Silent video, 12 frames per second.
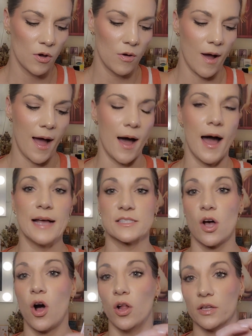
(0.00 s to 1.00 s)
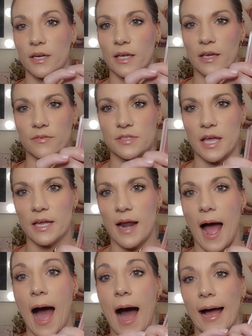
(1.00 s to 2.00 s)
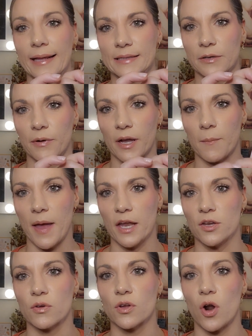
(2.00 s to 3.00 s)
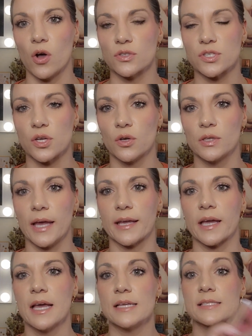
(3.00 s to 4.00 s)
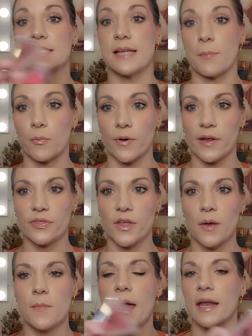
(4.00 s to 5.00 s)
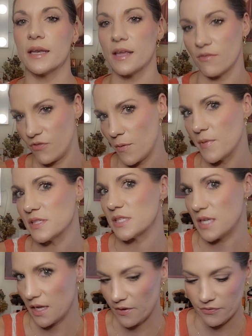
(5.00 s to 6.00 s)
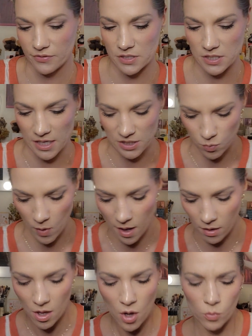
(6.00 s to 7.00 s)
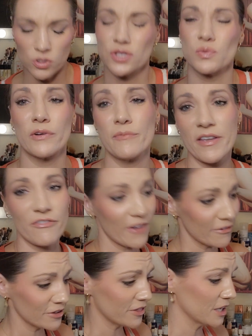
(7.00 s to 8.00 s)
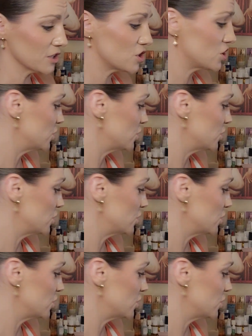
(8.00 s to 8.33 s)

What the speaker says: as a holiday gift set. Highly recommend. You could also like separate them and give them as gifts as well, which is one of my favorite things to